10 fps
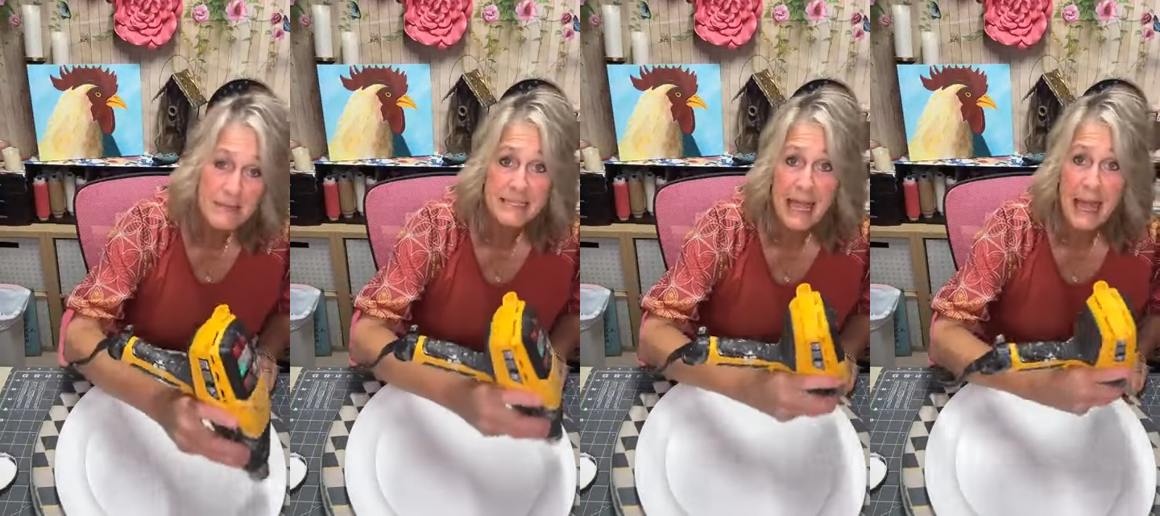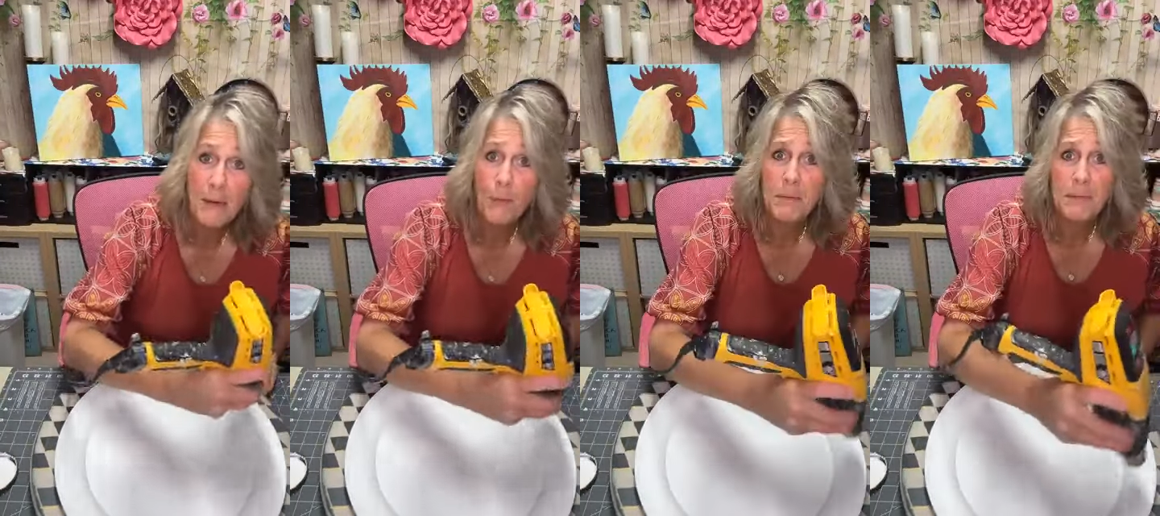there, Miss
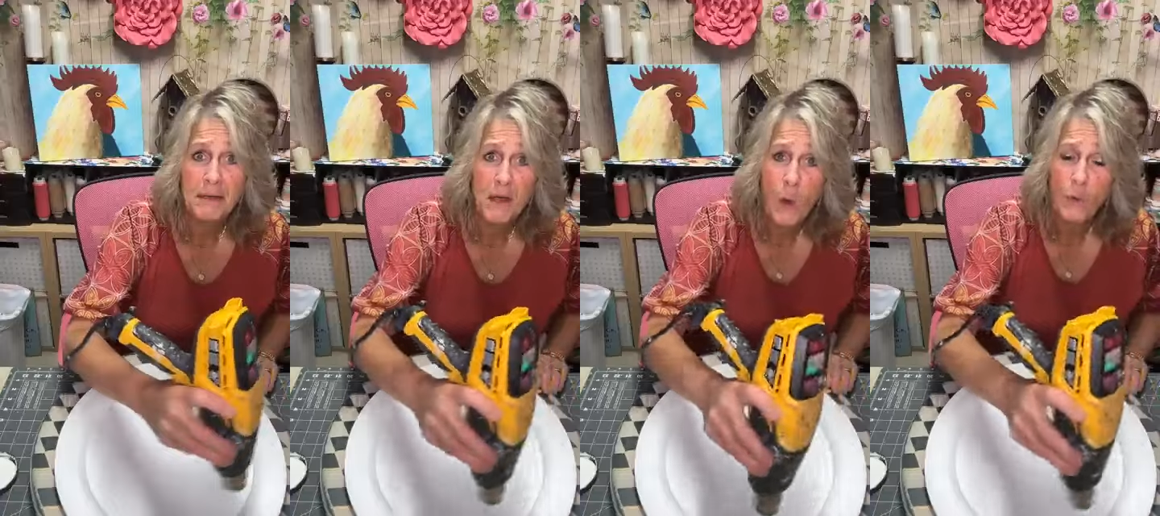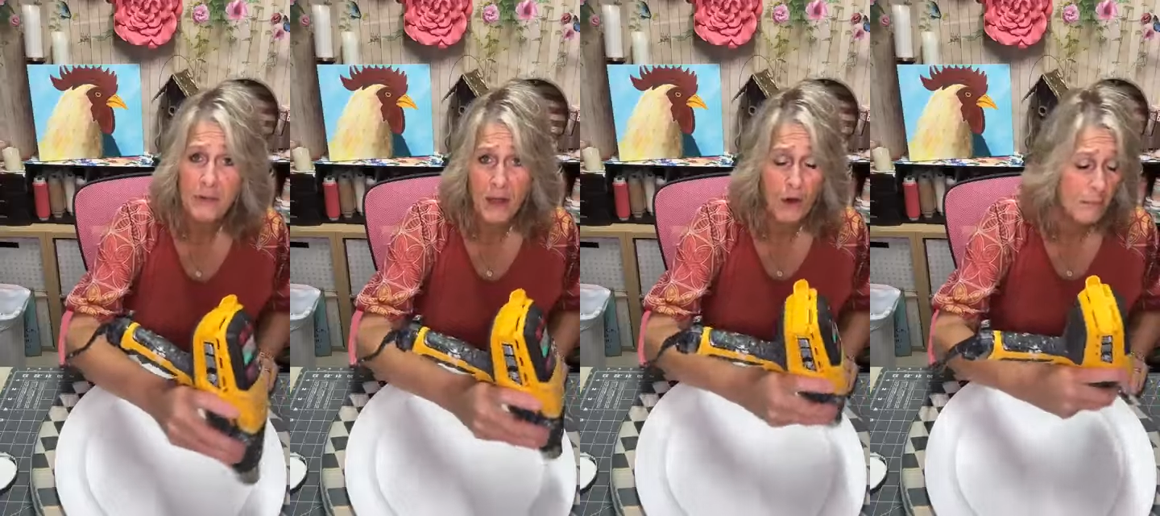Kay, it wouldn't be
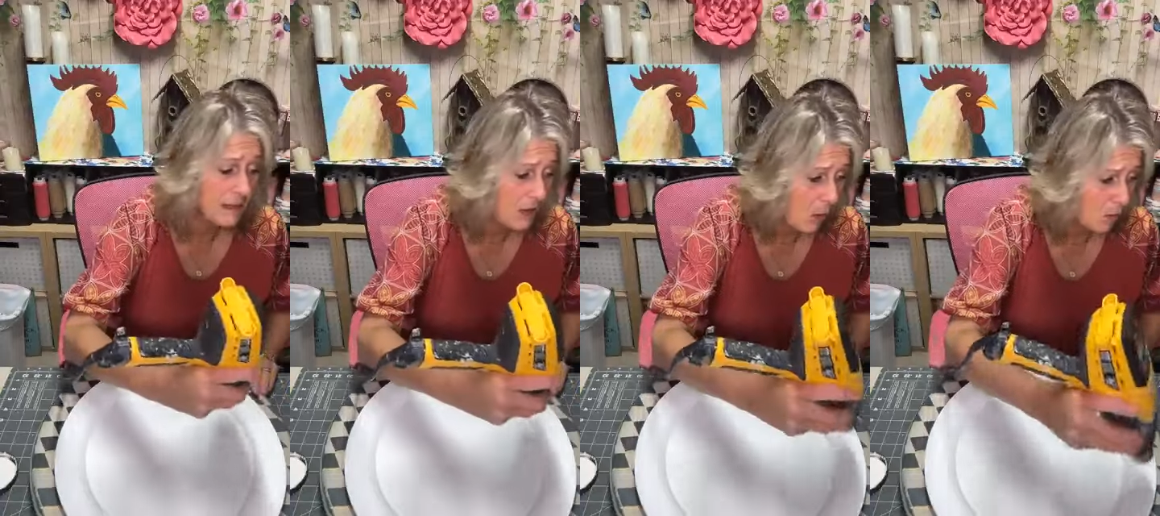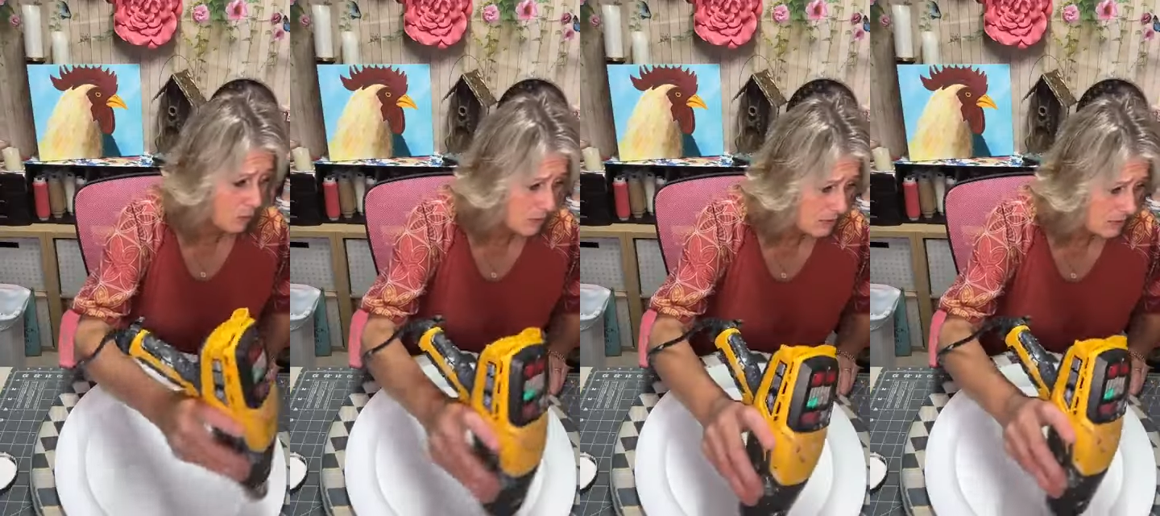cold, or it'd be
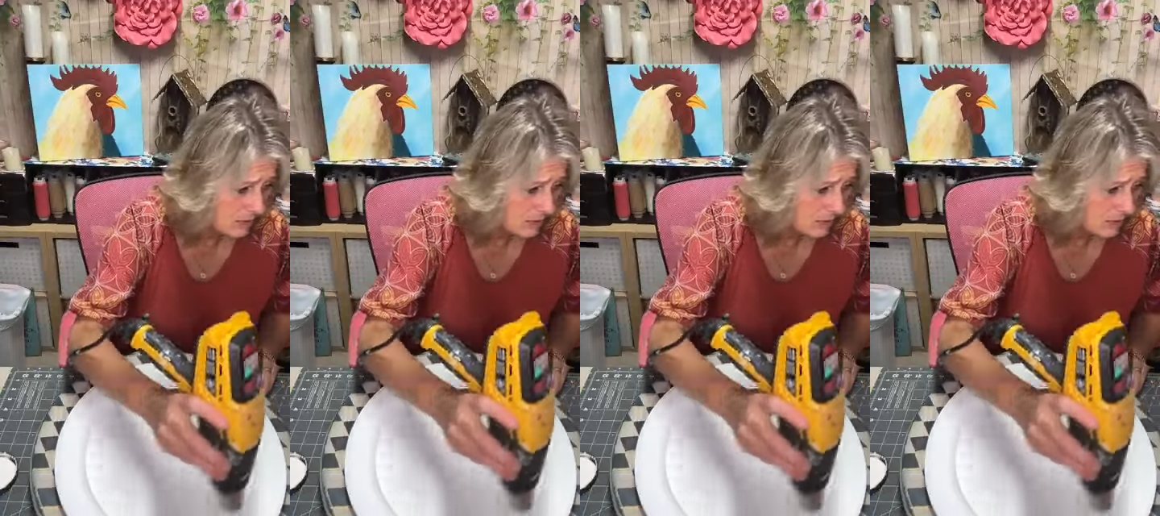cold,